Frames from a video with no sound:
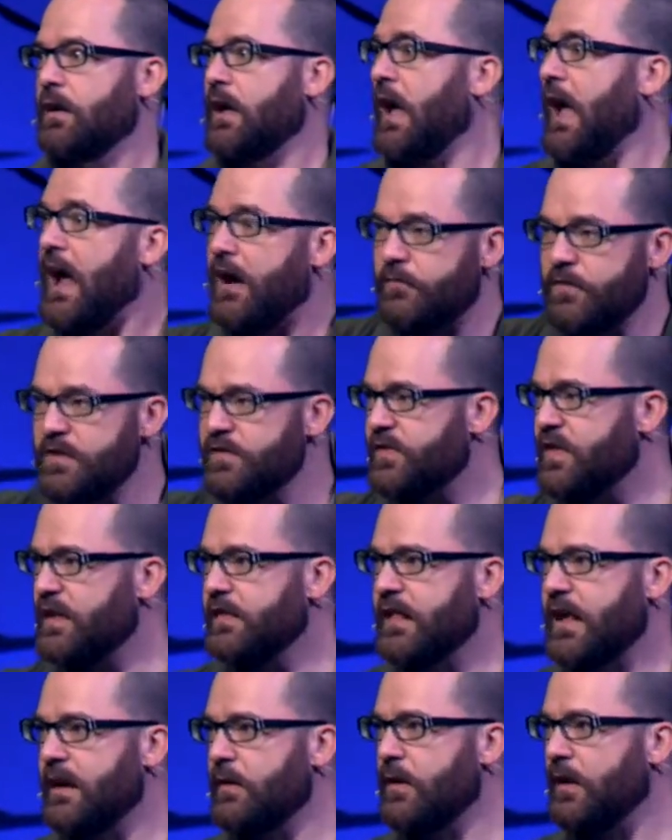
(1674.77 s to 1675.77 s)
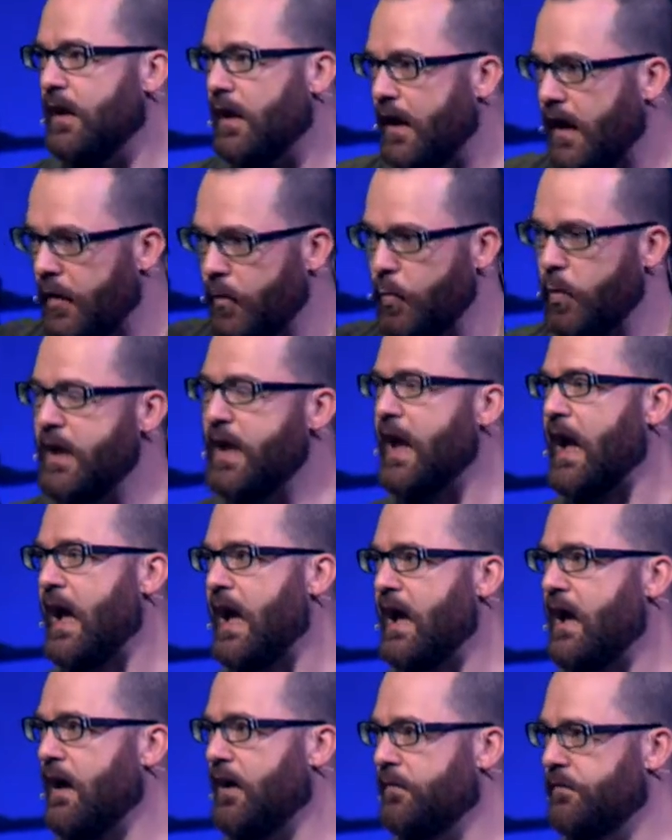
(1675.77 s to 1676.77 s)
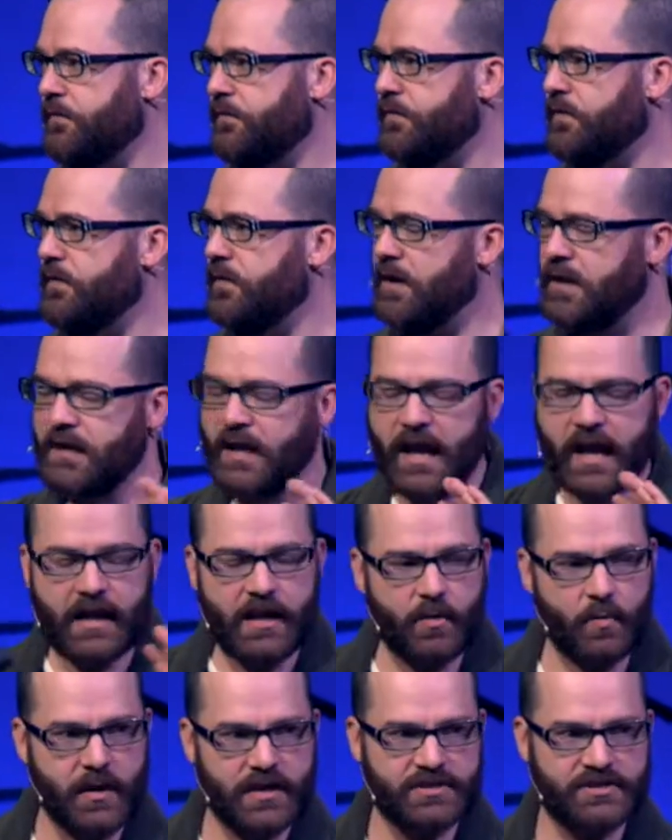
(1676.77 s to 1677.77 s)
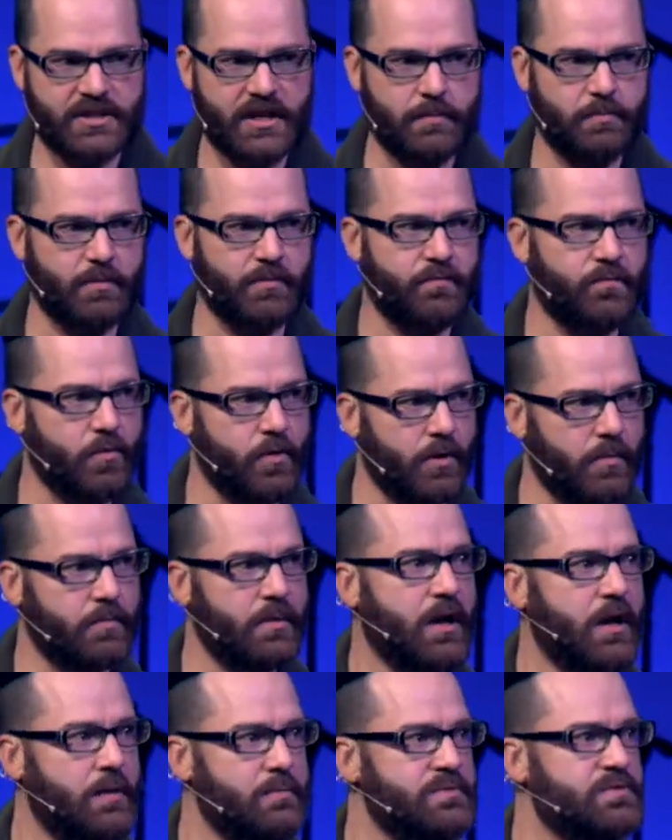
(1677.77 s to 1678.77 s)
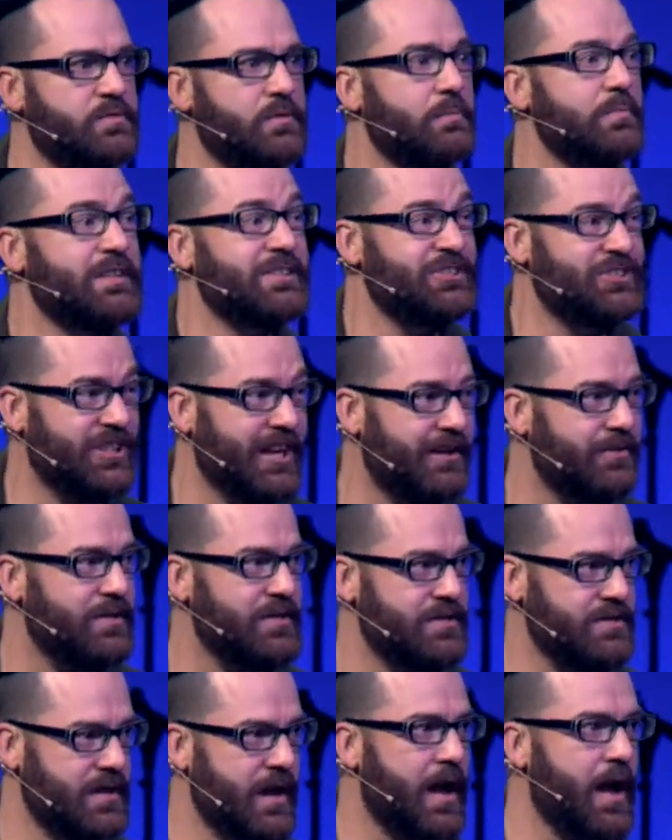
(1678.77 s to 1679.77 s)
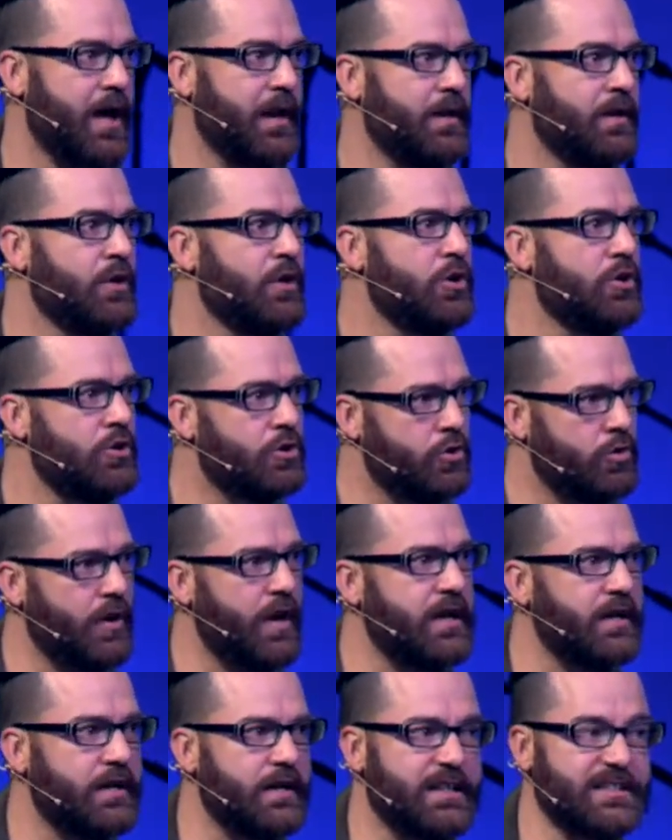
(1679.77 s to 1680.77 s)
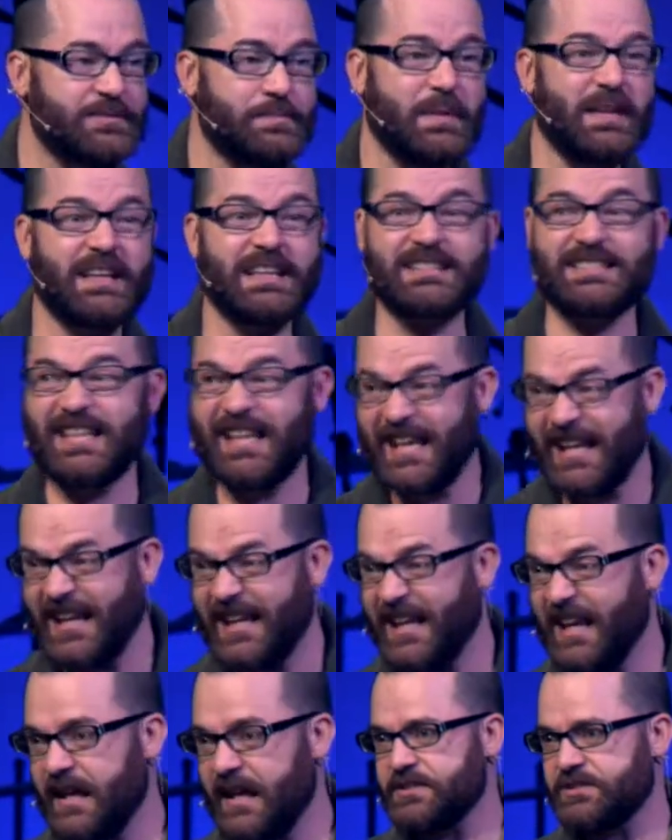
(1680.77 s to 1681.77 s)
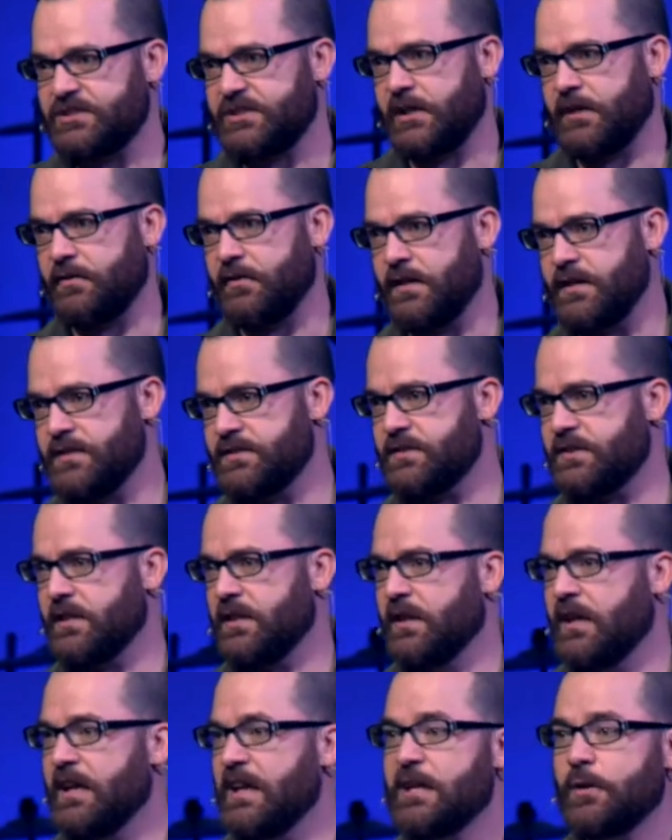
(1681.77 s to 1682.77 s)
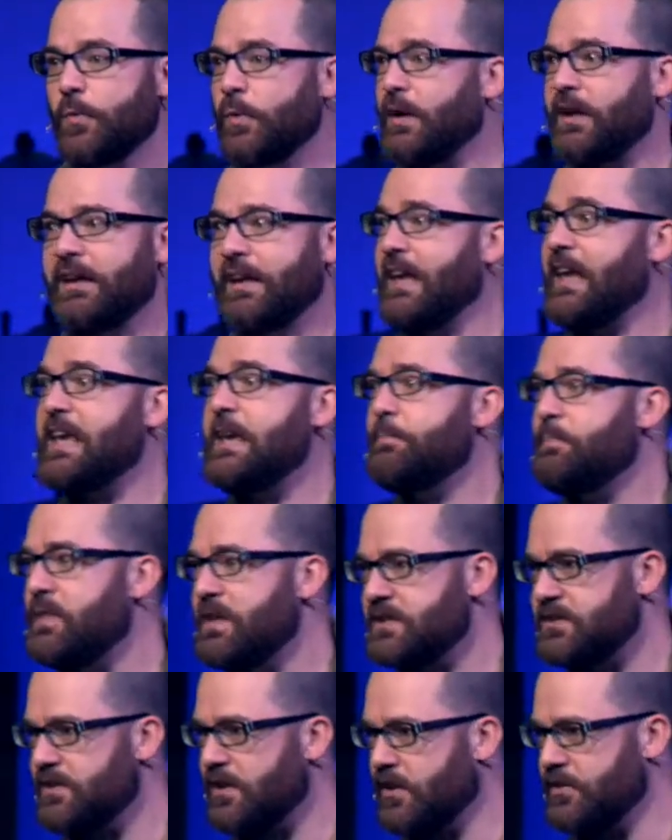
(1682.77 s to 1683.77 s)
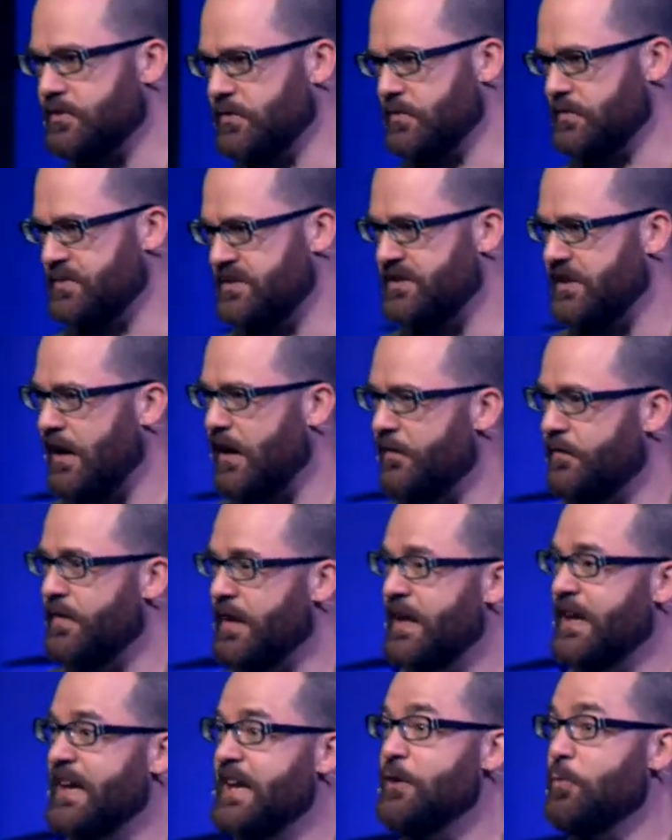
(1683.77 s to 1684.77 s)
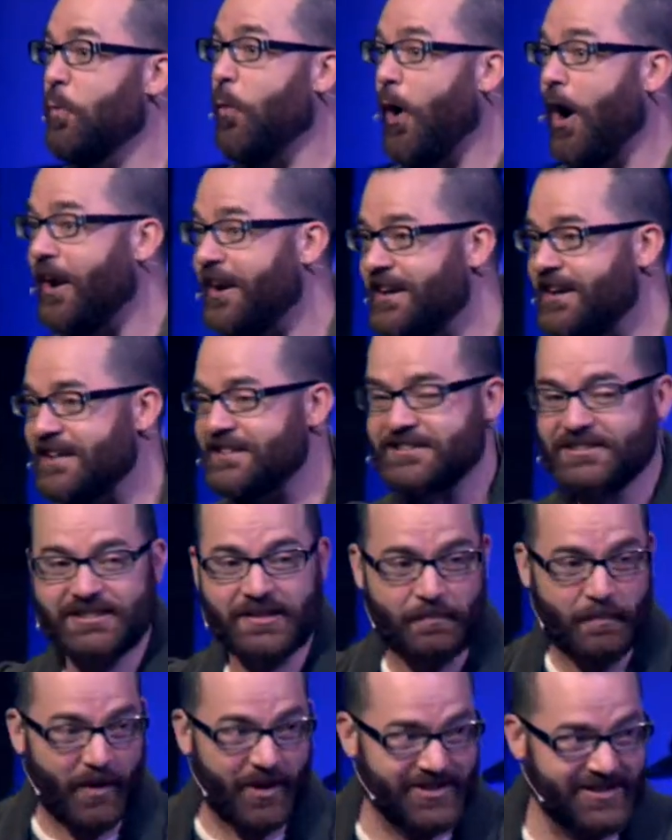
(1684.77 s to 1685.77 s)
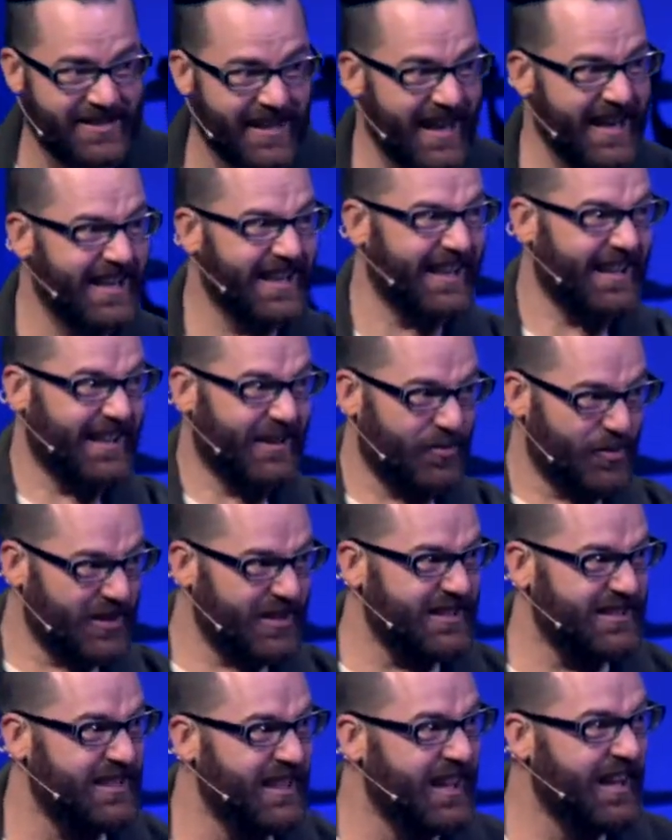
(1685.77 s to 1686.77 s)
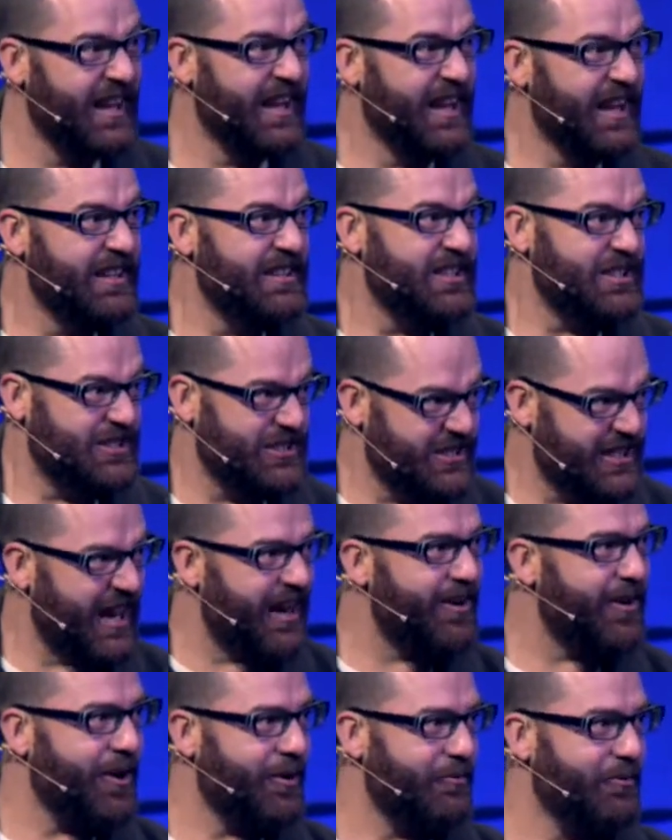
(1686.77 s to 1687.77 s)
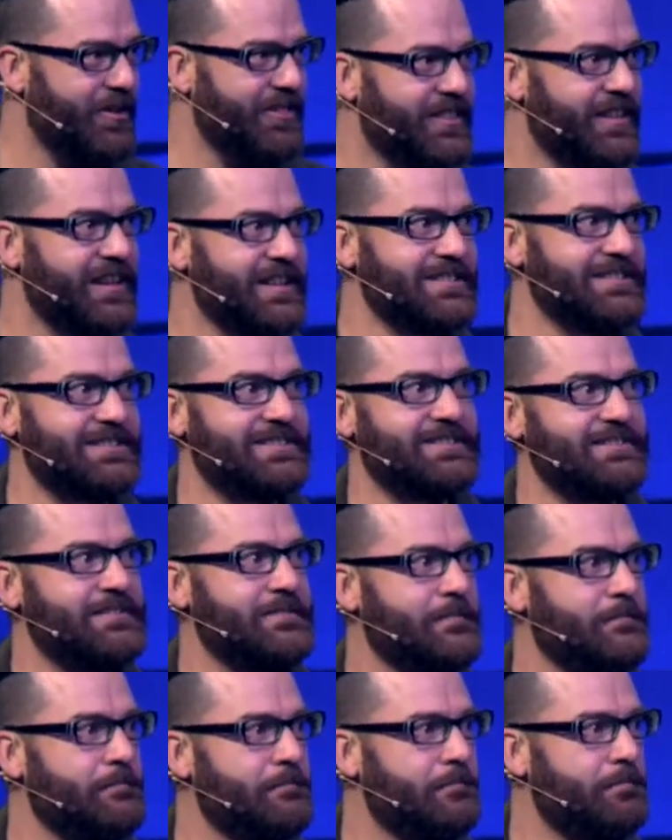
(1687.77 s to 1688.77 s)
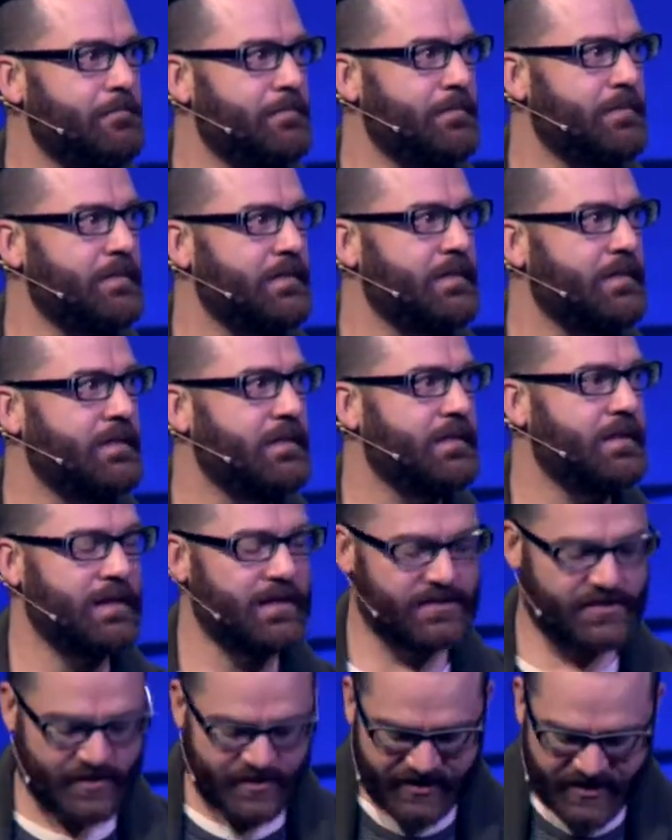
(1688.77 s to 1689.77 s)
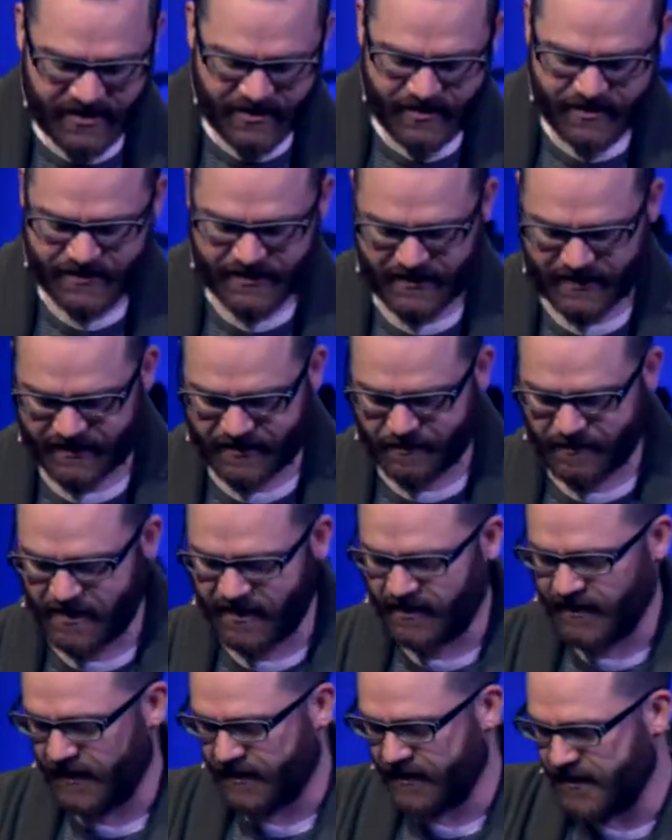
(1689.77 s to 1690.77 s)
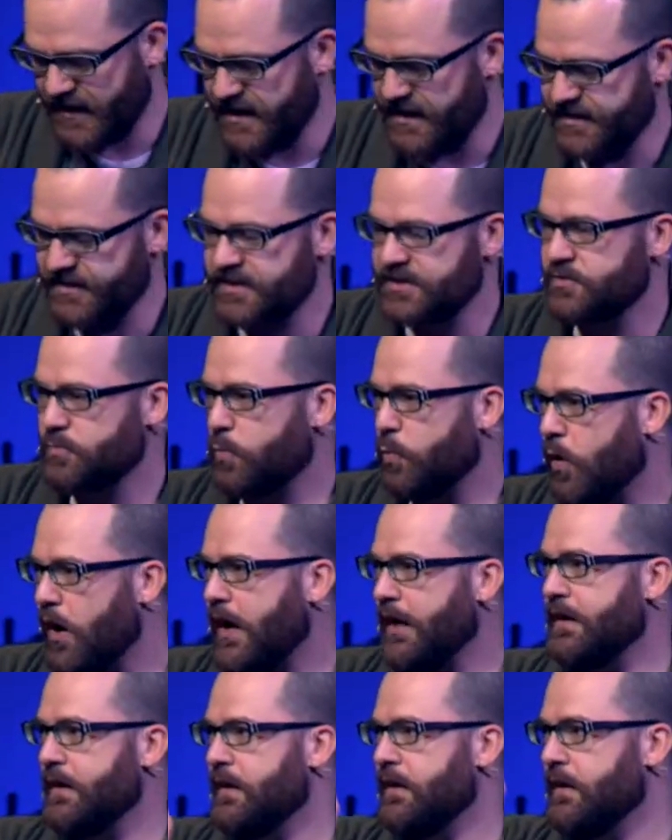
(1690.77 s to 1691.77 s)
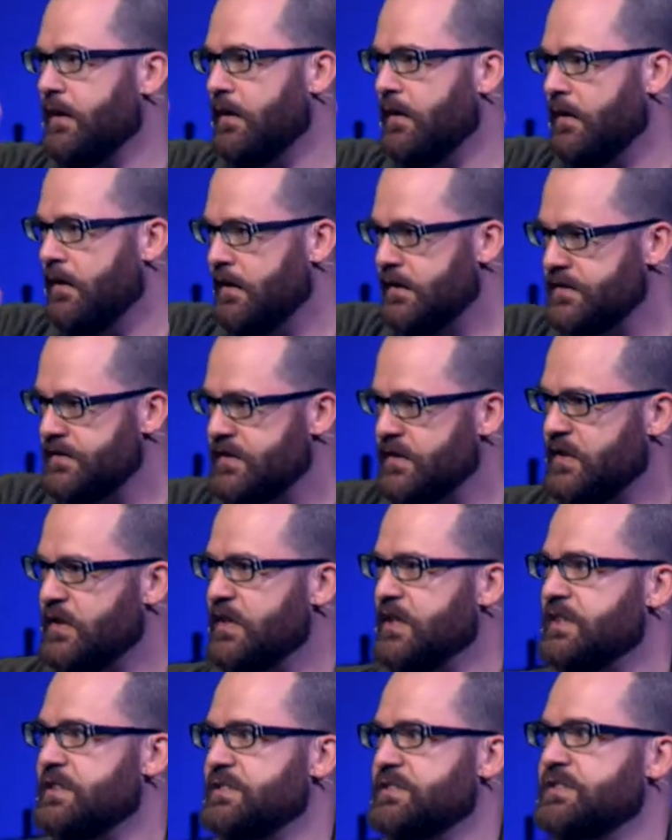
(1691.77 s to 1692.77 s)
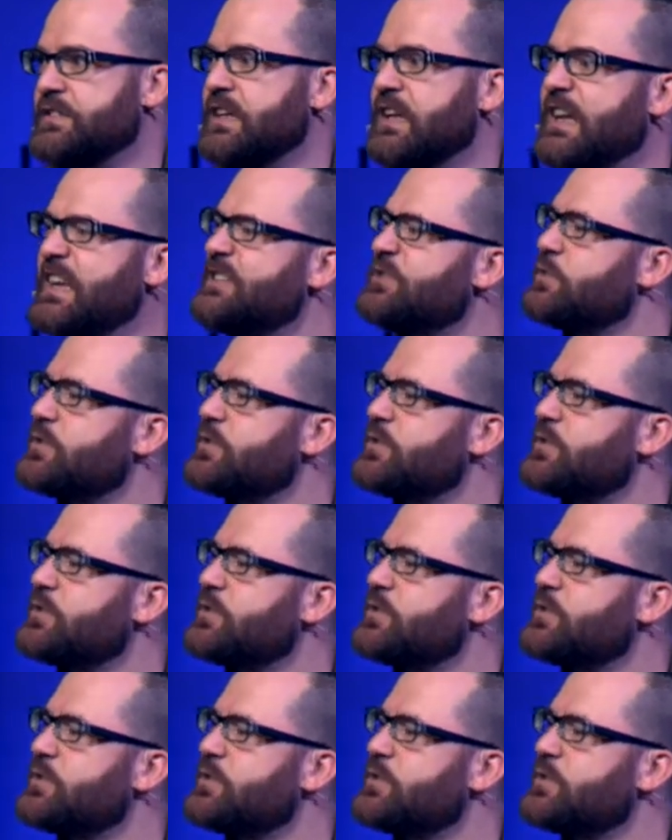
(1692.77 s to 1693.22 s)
everything that we have in any way, shape, or form comes from the generous God who created us because He generous. He didn't want to keep this all to Himself. He wanted us to partake in it, He wanted us to share it with us. And so it's interesting to me that this is what Zacchaeus, his